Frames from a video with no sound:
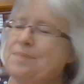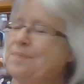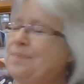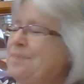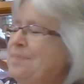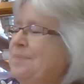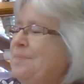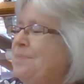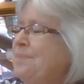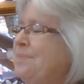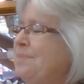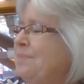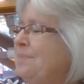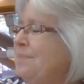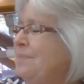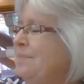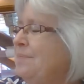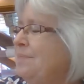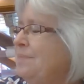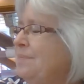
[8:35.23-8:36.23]

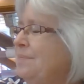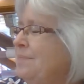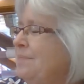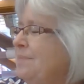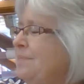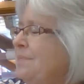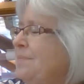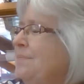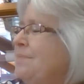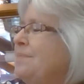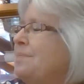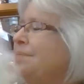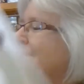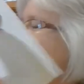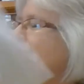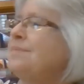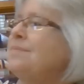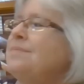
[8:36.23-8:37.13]
Nobody speaks.